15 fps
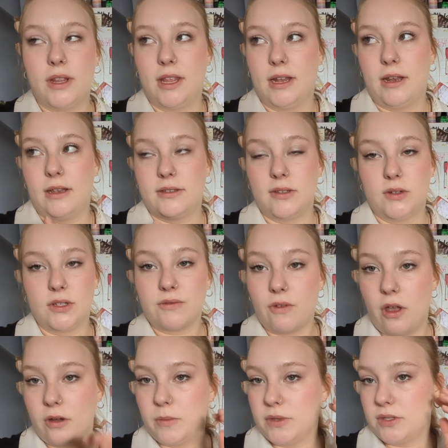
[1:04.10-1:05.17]
and then as soon as
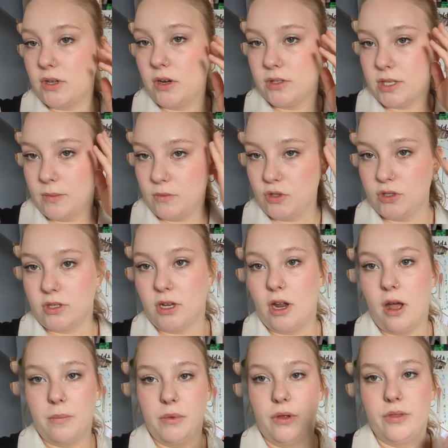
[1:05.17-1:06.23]
Vlogmas starts, I'm just gonna
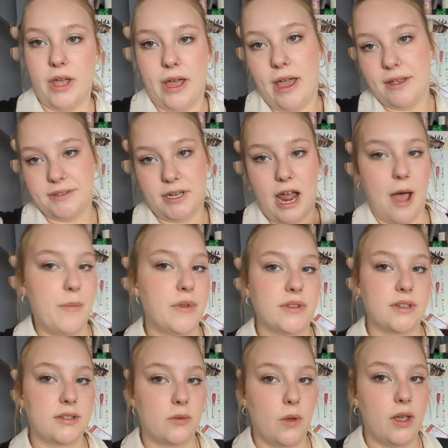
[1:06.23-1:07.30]
upload that as it happens
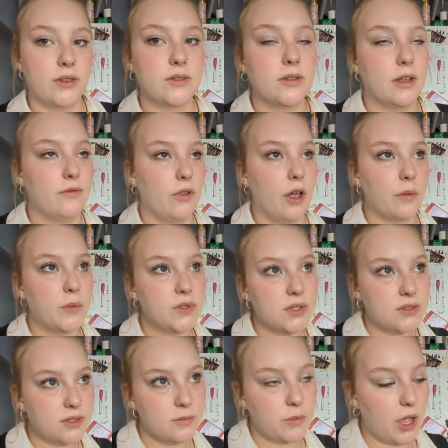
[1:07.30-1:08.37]
as well so that Vlogmas
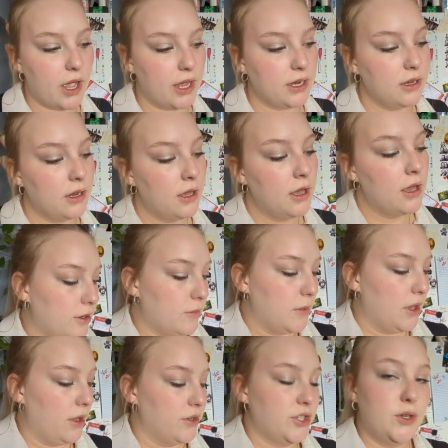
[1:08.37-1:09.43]
isn't behind. We're gonna
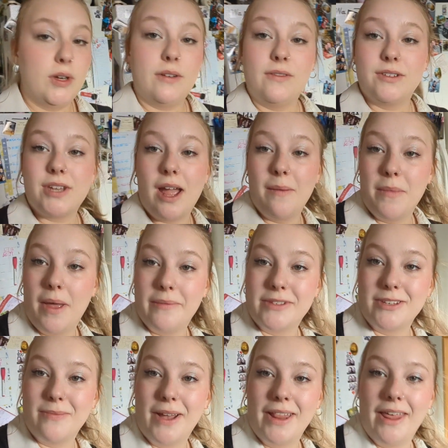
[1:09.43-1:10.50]
be on two different timelines
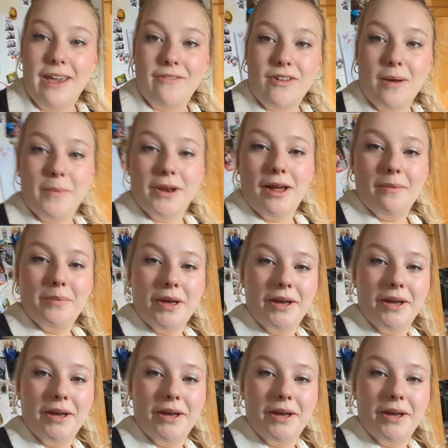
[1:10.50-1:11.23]
in my life coming up.